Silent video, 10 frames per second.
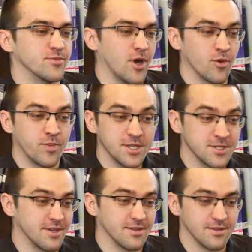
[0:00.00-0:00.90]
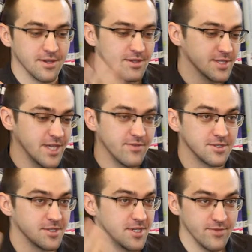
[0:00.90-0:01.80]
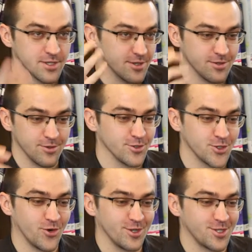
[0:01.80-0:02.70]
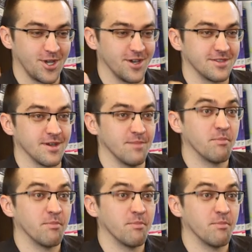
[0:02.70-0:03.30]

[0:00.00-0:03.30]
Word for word: our president, Egils Levits, he was a you know Sorosite,